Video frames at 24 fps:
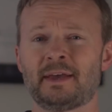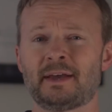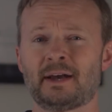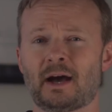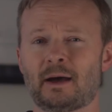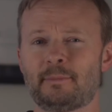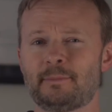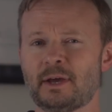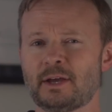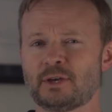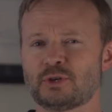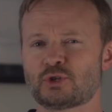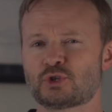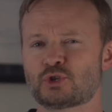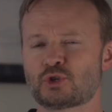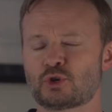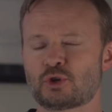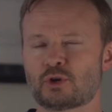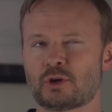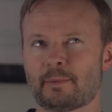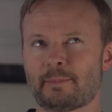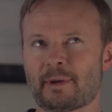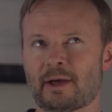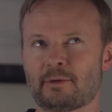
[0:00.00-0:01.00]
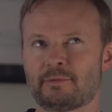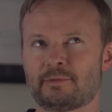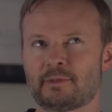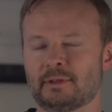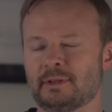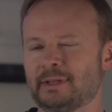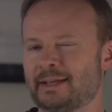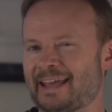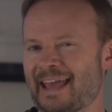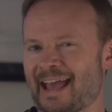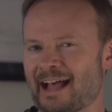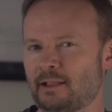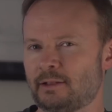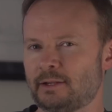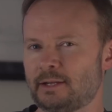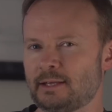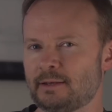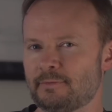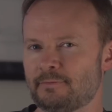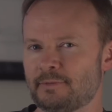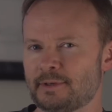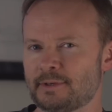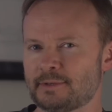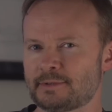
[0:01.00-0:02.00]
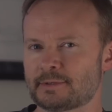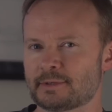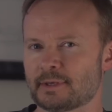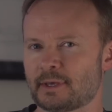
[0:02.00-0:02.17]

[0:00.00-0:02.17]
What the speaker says: I'm not sure about the legality of this,